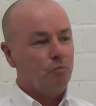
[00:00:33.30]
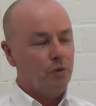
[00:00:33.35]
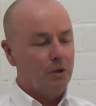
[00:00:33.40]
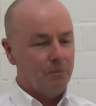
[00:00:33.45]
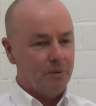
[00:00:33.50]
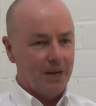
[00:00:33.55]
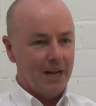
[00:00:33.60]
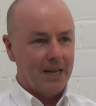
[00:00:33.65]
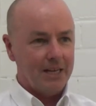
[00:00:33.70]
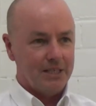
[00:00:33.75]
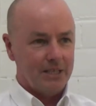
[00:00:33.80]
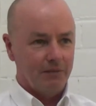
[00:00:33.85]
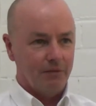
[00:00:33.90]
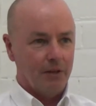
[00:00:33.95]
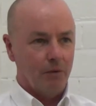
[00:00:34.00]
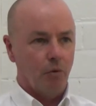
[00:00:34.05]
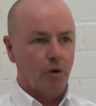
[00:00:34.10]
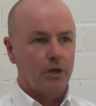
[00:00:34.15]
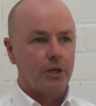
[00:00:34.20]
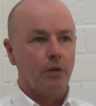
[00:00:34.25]
We've been actively
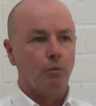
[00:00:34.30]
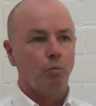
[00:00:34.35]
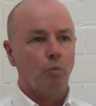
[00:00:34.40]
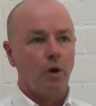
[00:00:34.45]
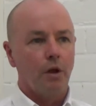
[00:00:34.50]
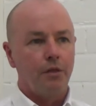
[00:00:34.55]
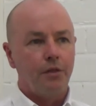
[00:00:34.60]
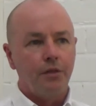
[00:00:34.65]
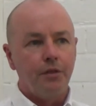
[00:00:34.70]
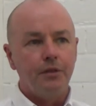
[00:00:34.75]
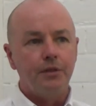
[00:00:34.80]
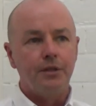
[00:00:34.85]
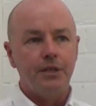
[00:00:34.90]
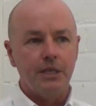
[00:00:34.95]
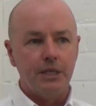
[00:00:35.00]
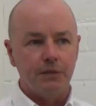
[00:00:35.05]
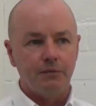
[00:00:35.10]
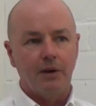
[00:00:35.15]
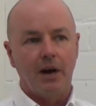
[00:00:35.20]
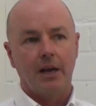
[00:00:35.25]
working with
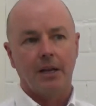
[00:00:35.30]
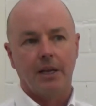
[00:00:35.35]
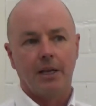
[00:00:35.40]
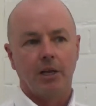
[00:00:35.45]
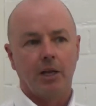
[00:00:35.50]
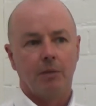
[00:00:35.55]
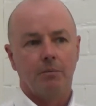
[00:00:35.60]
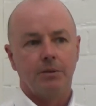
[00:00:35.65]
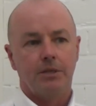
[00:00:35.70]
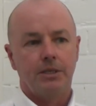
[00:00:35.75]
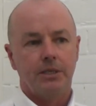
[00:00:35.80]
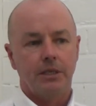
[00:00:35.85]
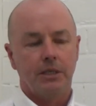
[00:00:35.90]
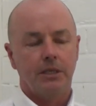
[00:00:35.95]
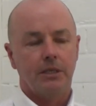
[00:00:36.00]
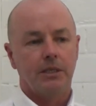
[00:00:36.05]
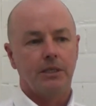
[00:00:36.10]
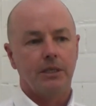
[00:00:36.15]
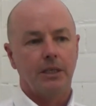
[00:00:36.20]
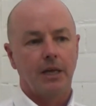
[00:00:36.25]
Tees Valley
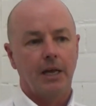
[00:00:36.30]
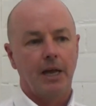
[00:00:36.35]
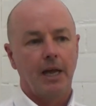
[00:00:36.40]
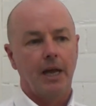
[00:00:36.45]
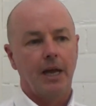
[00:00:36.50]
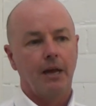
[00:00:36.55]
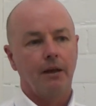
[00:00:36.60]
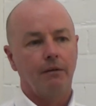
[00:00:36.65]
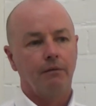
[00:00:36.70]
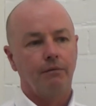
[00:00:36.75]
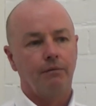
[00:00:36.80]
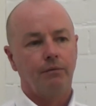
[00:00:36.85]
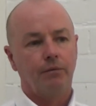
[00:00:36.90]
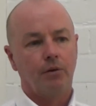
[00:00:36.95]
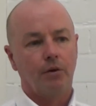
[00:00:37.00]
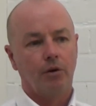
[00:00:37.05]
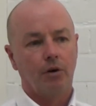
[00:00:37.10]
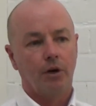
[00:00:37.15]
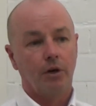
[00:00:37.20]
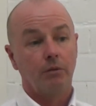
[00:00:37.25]
Unlimited
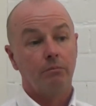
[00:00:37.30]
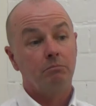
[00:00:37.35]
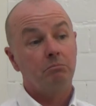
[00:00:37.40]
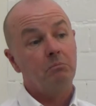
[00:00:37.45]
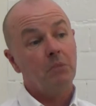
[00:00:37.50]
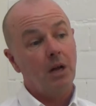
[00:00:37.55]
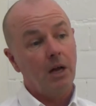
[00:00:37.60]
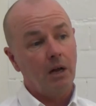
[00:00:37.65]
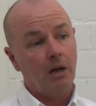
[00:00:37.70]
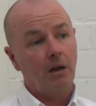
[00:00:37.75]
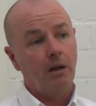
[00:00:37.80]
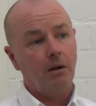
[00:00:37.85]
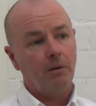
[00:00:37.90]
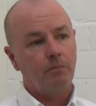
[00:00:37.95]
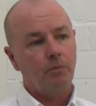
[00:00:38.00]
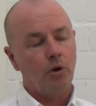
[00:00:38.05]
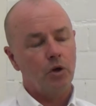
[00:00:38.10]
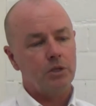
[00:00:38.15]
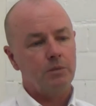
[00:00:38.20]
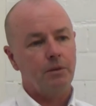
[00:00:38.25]
for
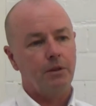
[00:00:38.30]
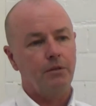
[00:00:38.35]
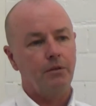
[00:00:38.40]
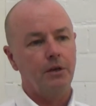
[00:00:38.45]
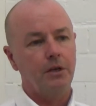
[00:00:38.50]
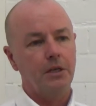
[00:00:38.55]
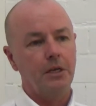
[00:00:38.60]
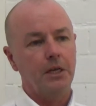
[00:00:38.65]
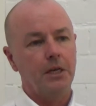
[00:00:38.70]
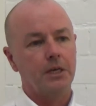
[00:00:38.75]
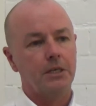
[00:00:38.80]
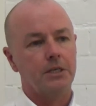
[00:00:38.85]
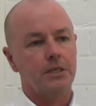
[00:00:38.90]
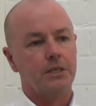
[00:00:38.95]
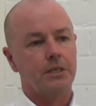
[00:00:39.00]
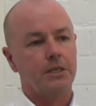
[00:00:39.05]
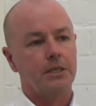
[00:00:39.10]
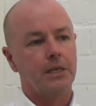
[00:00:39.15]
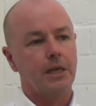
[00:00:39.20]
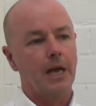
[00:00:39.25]
approximately 3
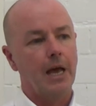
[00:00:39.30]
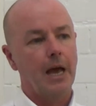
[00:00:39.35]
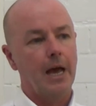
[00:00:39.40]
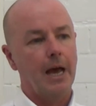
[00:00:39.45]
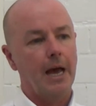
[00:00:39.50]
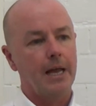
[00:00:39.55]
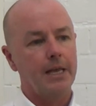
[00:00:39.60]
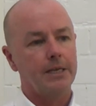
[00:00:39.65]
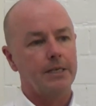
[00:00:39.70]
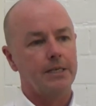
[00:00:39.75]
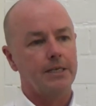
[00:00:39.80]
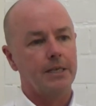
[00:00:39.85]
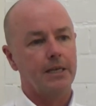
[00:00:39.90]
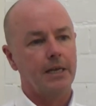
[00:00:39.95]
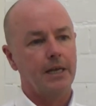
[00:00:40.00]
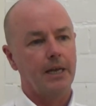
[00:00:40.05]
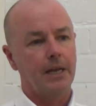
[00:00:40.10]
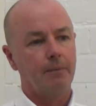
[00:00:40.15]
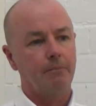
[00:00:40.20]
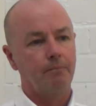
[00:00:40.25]
years, and
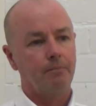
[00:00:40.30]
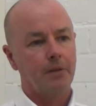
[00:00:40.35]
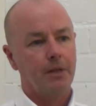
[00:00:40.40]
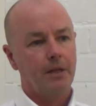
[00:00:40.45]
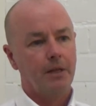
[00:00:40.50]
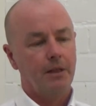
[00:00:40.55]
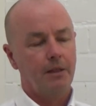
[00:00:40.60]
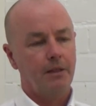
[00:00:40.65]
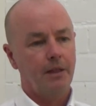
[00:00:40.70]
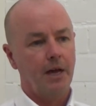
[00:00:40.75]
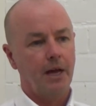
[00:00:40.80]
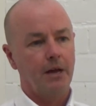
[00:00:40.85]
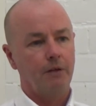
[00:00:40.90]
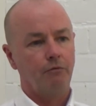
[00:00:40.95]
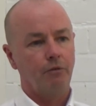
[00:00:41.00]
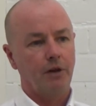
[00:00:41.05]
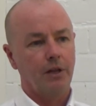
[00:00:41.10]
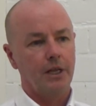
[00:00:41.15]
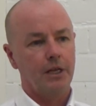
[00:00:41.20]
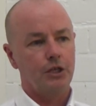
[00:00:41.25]

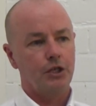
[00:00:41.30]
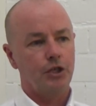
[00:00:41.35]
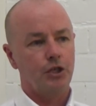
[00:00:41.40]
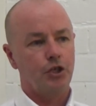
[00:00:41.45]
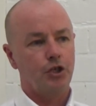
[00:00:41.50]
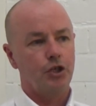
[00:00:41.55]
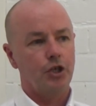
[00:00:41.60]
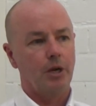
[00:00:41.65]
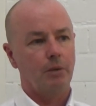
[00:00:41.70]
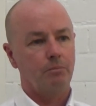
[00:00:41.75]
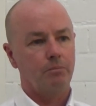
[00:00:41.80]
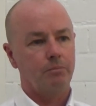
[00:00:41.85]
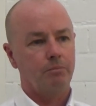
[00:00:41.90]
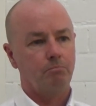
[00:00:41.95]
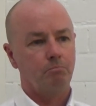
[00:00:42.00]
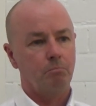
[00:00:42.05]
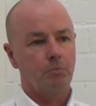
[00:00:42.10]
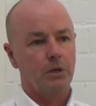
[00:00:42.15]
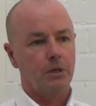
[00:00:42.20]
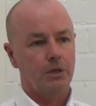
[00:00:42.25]
that
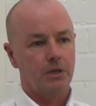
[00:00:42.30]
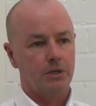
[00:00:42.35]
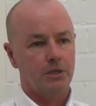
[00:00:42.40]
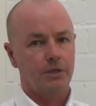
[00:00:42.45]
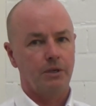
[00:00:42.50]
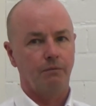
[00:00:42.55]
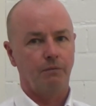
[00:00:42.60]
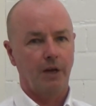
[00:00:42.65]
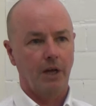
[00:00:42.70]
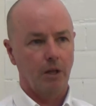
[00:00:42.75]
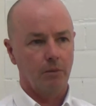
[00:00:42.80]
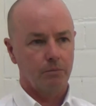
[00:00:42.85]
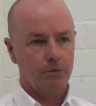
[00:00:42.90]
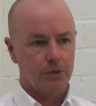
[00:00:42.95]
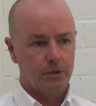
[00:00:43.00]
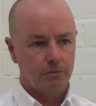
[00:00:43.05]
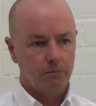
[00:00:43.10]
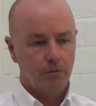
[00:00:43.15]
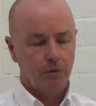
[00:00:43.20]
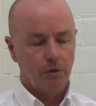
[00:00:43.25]
relationship has
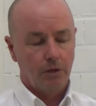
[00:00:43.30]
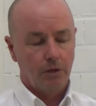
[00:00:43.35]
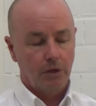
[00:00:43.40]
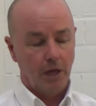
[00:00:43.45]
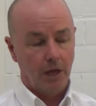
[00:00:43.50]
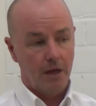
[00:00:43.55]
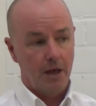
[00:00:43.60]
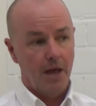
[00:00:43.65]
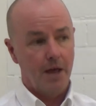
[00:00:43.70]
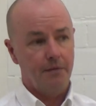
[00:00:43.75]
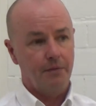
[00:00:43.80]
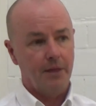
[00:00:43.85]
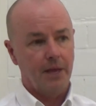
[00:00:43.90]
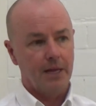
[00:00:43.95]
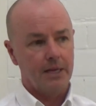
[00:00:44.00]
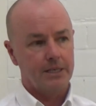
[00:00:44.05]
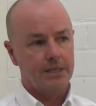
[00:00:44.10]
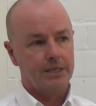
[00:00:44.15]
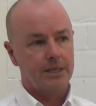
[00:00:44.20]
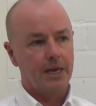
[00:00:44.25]
developed in
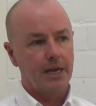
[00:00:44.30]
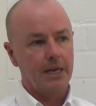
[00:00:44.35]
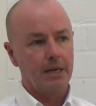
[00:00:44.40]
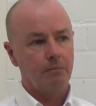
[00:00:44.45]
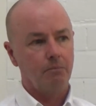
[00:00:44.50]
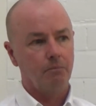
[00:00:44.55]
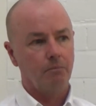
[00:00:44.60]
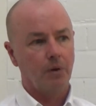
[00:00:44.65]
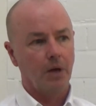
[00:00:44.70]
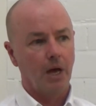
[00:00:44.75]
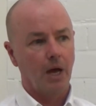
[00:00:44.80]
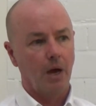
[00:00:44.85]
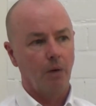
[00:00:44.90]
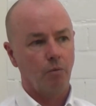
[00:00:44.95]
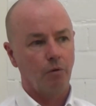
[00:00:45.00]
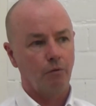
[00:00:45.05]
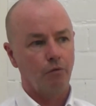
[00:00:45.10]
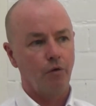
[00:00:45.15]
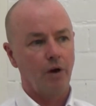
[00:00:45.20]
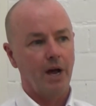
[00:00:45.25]
that time.
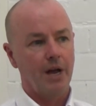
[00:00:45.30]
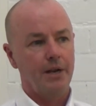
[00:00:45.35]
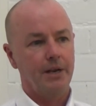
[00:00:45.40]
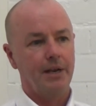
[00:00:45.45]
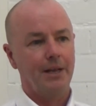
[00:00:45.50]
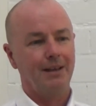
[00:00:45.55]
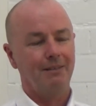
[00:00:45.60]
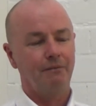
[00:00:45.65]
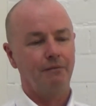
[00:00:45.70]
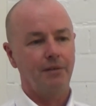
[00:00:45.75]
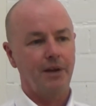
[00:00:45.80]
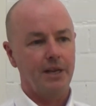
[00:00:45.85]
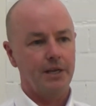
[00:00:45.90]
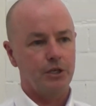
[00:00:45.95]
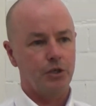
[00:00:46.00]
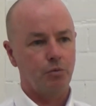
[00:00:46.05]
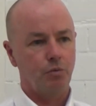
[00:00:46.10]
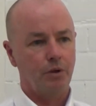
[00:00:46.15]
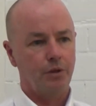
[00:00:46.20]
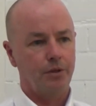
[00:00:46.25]
We've ran
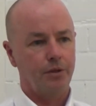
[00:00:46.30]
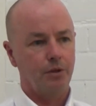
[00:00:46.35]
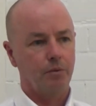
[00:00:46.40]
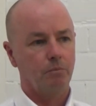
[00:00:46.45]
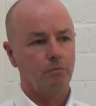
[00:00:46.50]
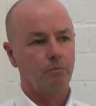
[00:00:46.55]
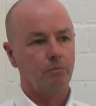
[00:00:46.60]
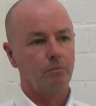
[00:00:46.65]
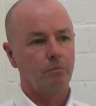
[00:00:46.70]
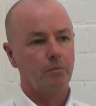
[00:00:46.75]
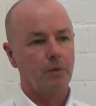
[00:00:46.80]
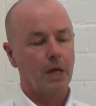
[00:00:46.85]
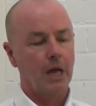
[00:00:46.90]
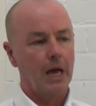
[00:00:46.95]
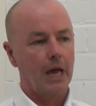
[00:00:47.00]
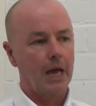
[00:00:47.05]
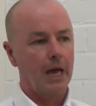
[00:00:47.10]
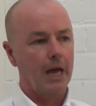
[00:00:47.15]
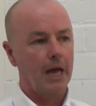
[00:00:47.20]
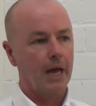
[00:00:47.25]
events with them,
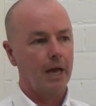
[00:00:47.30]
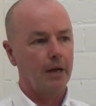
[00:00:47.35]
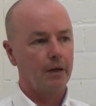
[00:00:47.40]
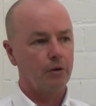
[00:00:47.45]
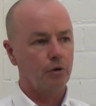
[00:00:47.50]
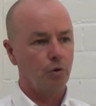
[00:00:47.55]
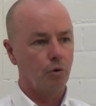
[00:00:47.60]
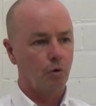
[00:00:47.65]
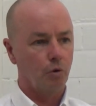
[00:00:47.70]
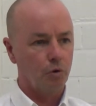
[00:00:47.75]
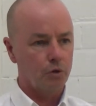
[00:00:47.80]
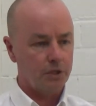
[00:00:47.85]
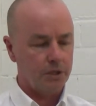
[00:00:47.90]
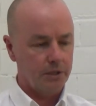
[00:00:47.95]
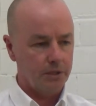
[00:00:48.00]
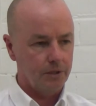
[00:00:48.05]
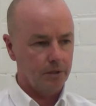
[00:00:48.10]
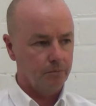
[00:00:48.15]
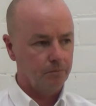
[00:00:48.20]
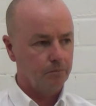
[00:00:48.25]

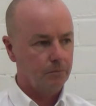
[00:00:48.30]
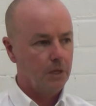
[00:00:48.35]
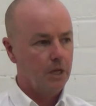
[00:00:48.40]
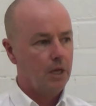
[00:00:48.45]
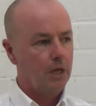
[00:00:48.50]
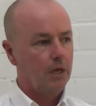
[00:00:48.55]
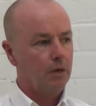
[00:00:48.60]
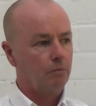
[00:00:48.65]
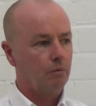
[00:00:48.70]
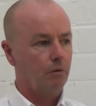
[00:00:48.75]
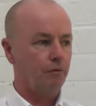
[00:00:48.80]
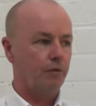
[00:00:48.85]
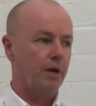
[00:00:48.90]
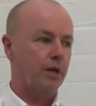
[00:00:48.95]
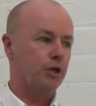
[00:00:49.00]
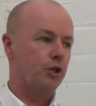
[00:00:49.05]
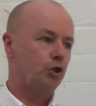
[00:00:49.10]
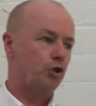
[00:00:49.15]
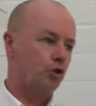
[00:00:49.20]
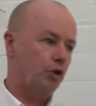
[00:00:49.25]
co-hosted them, we've
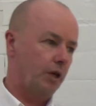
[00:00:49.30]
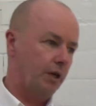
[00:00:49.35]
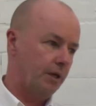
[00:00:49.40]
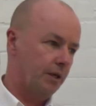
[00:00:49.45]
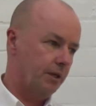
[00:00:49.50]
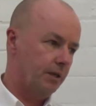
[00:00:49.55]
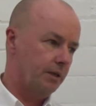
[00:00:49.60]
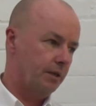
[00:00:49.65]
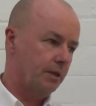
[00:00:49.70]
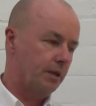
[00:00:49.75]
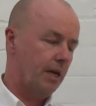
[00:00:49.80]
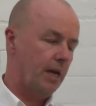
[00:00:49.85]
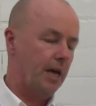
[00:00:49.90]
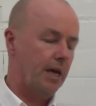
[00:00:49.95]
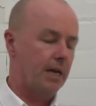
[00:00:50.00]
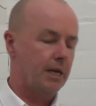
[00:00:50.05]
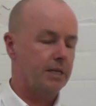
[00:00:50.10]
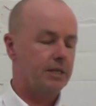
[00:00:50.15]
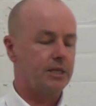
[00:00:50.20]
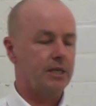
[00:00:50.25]
run training
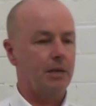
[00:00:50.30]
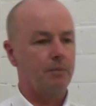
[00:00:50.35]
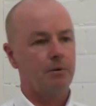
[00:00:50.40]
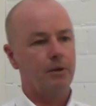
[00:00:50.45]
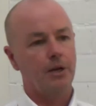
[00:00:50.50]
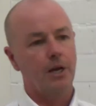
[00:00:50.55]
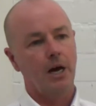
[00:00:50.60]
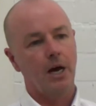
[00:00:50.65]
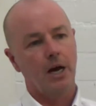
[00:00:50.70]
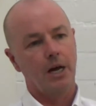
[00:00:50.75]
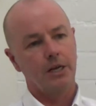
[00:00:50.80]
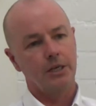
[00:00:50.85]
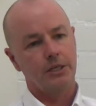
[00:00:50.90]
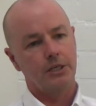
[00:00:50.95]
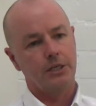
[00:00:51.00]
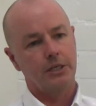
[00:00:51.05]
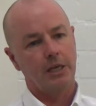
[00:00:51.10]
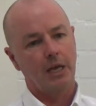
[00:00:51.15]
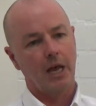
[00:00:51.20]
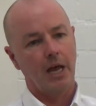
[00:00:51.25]

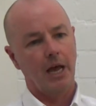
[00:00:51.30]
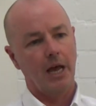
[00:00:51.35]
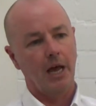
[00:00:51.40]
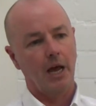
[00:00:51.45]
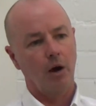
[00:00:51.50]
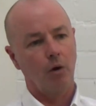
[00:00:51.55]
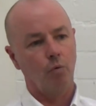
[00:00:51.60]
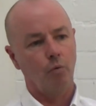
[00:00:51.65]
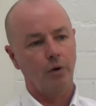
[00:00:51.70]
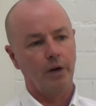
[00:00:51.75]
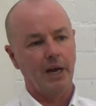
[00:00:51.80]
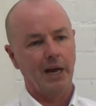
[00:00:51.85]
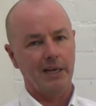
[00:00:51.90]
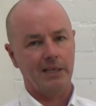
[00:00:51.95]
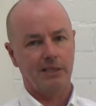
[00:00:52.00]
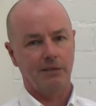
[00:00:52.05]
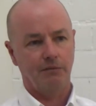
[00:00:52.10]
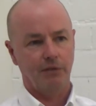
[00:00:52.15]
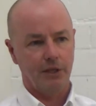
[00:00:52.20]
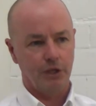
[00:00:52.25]
seminars, we
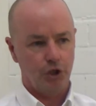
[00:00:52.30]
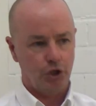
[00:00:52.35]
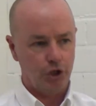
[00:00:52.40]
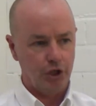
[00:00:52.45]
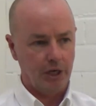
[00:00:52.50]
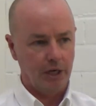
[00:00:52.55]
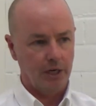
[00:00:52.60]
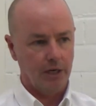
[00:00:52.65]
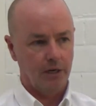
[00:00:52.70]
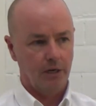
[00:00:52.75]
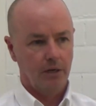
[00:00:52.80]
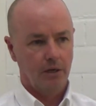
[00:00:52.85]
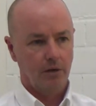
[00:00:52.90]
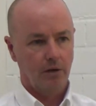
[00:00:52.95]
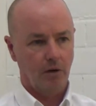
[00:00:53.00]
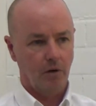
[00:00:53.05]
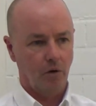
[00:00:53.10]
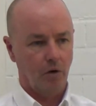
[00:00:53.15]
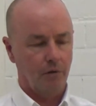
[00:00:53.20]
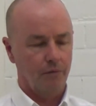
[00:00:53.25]
actively share
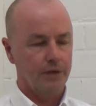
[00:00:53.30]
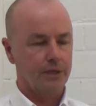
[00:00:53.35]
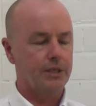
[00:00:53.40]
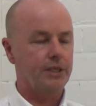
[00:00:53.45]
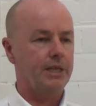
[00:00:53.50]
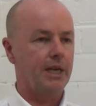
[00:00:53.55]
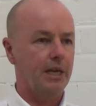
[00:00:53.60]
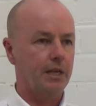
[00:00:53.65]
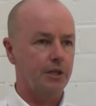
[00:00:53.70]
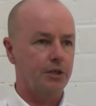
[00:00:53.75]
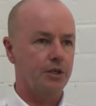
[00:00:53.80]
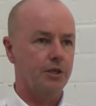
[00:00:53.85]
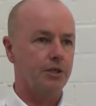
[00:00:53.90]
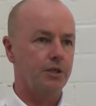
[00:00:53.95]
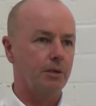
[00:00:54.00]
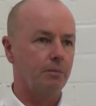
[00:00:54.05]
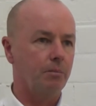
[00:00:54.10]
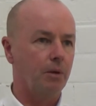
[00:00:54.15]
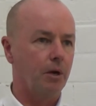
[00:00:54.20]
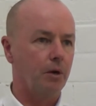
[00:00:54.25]
a lot of
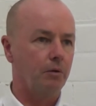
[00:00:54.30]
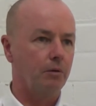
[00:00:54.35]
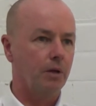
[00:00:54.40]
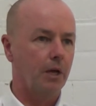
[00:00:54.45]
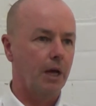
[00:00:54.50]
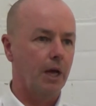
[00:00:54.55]
intelligence about